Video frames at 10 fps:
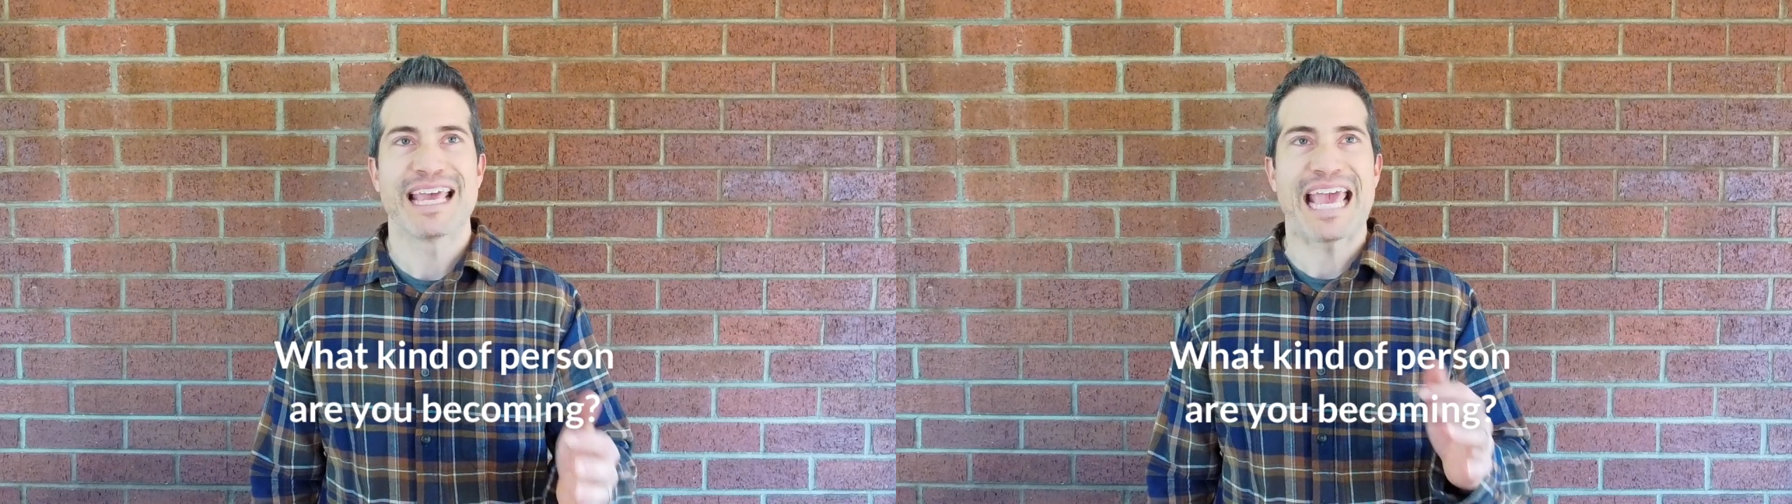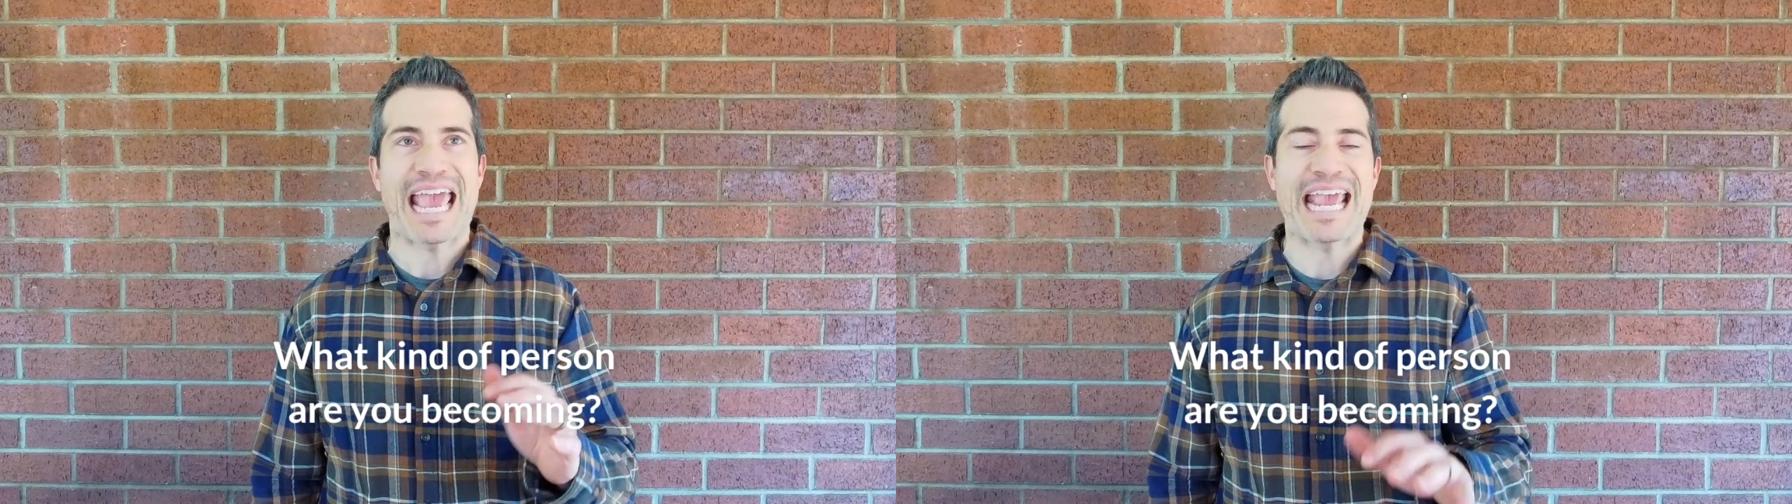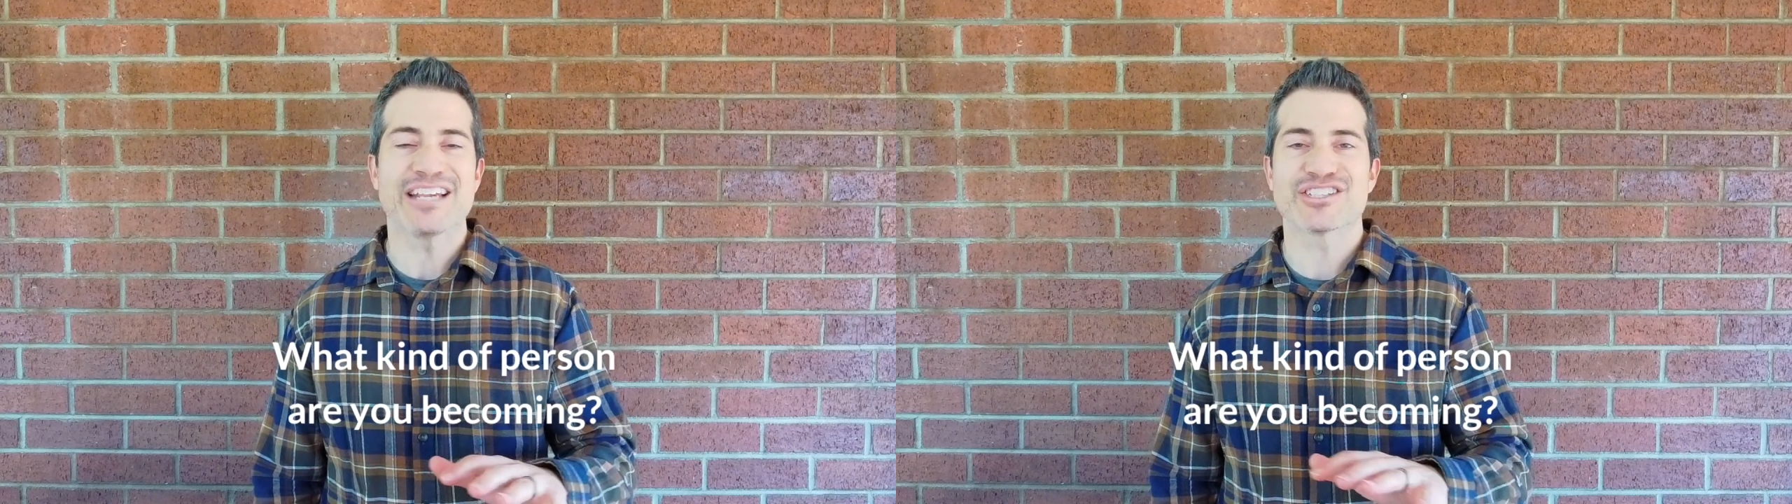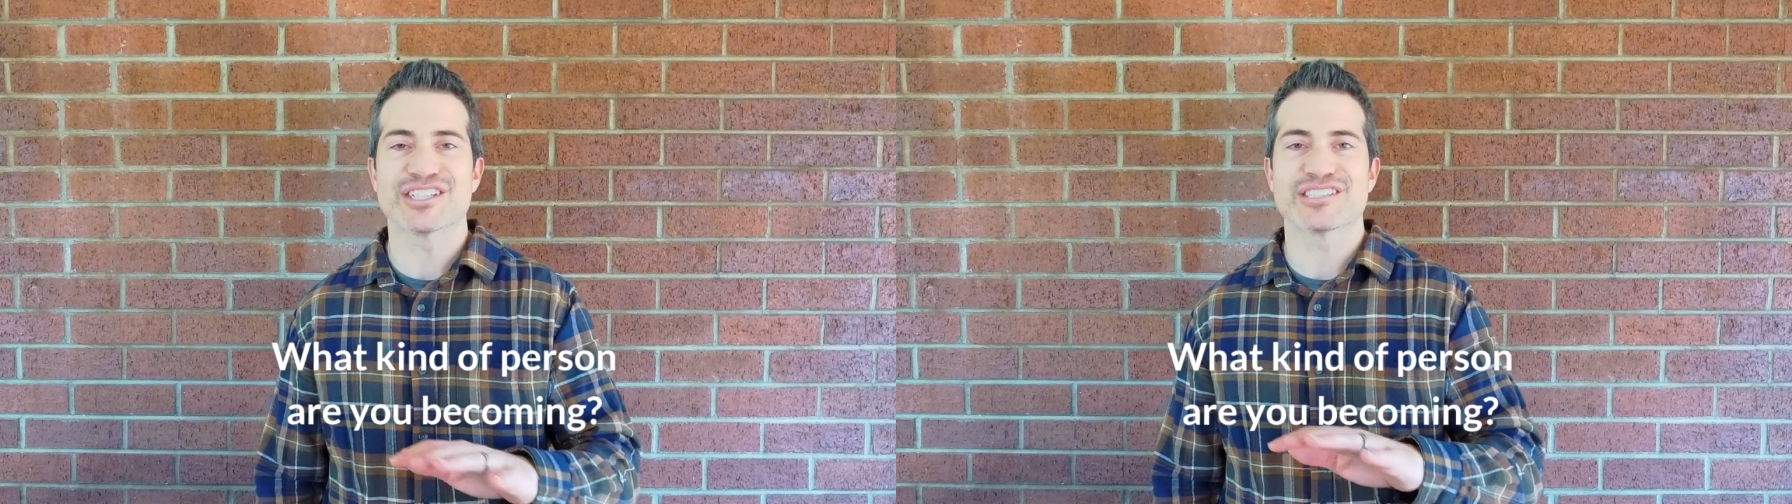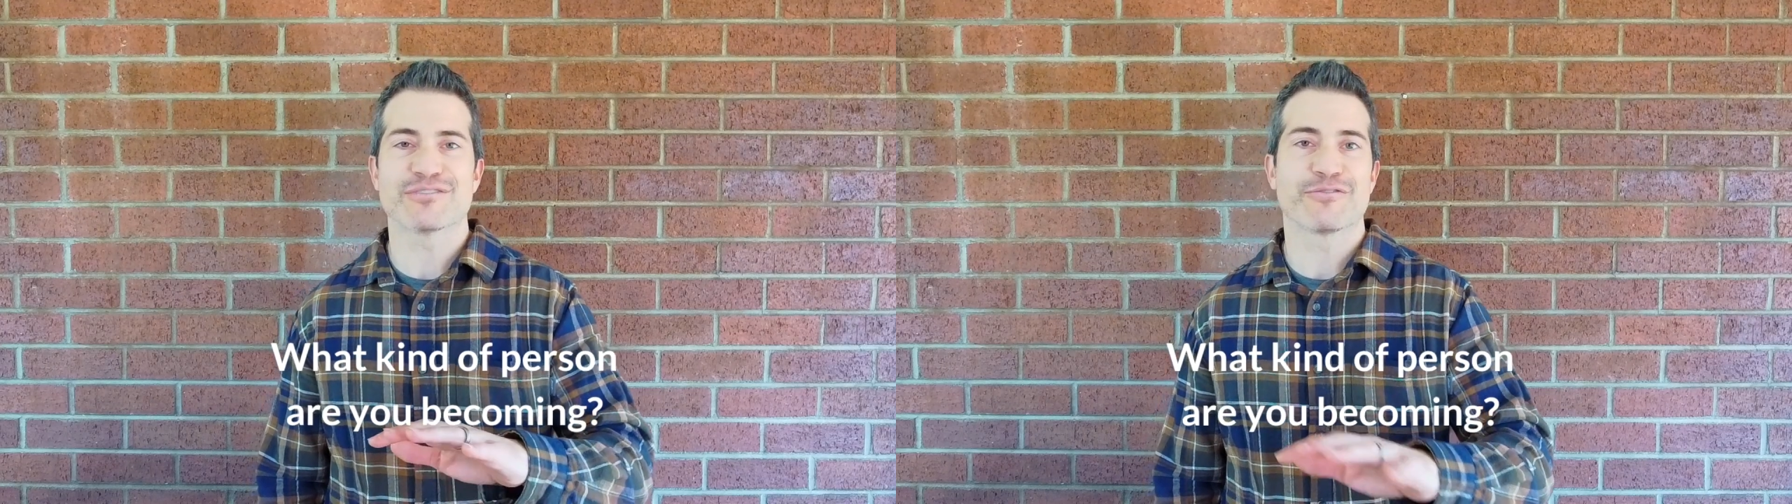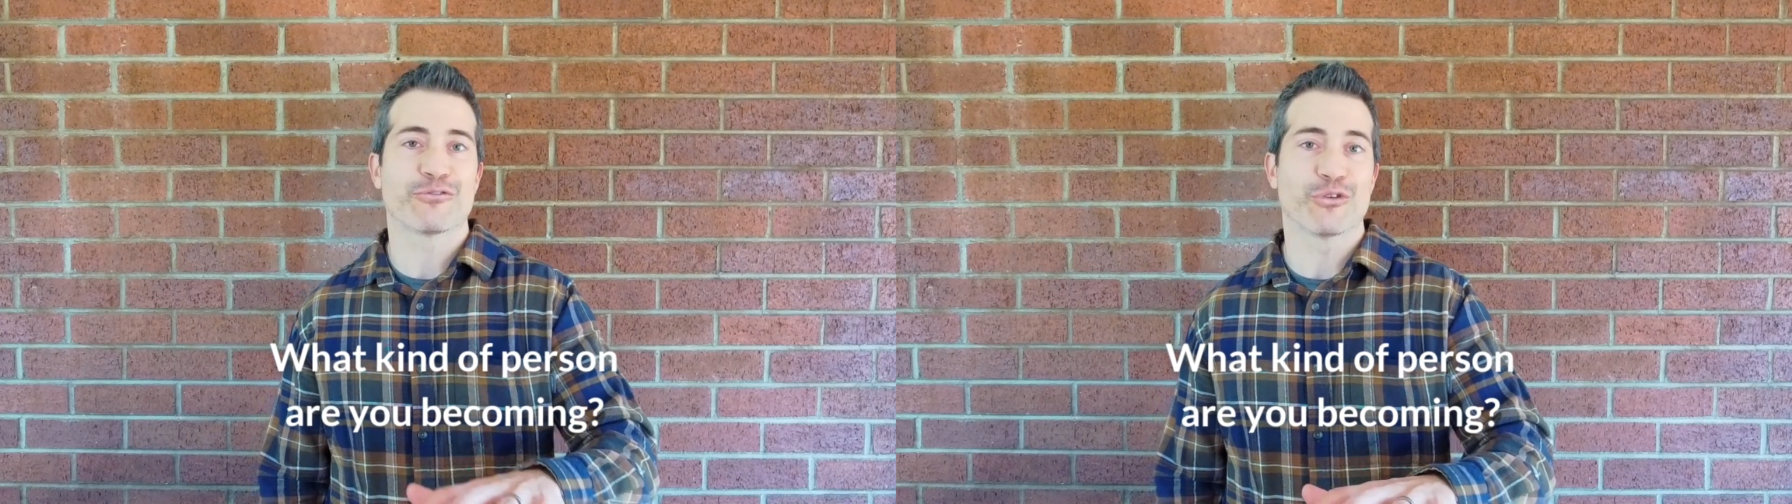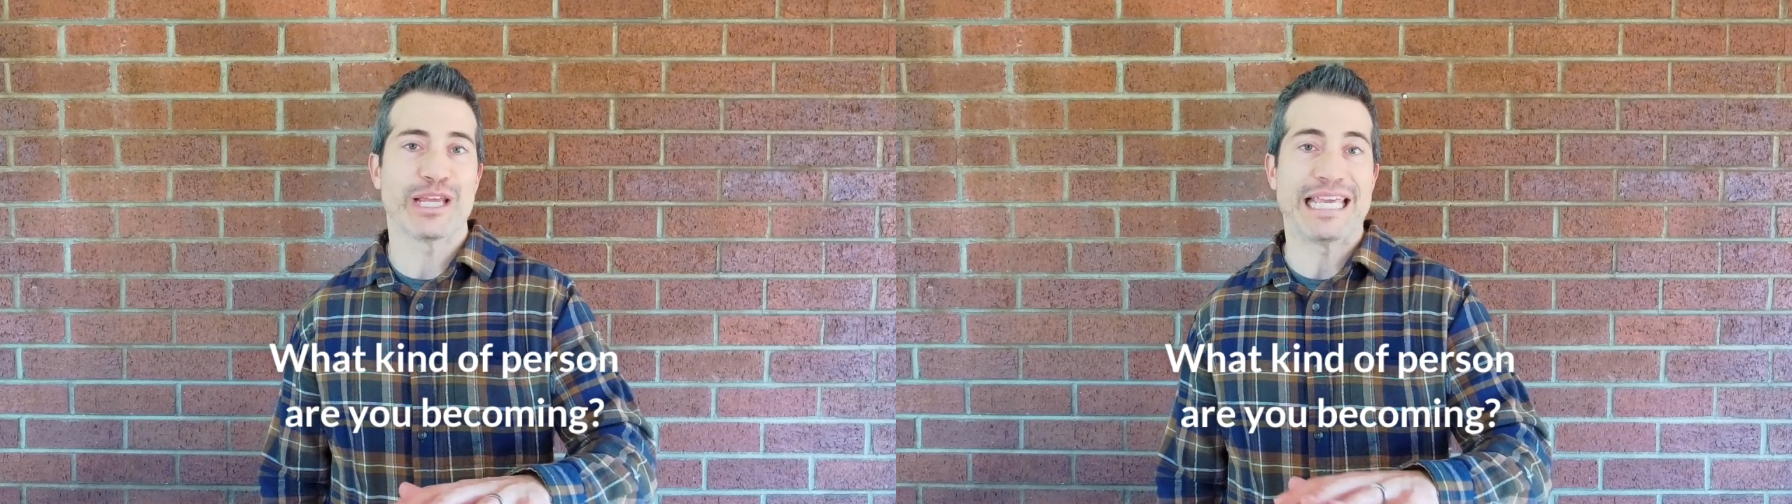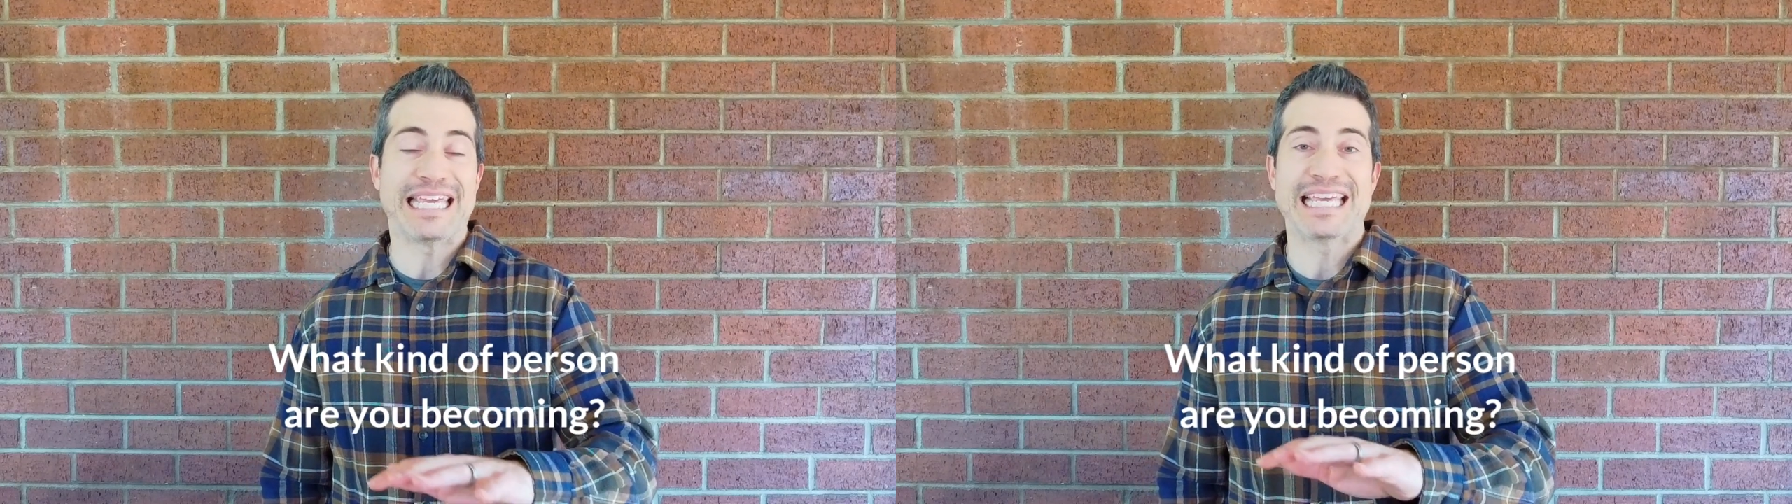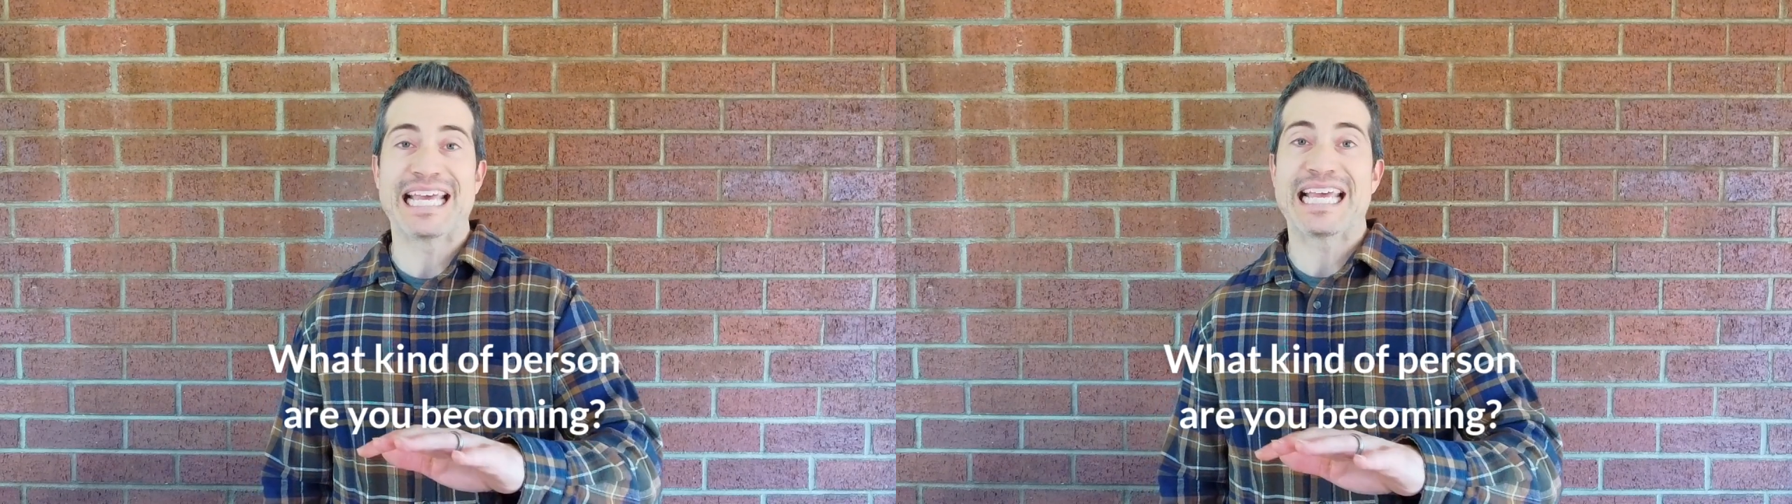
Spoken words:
anxious-free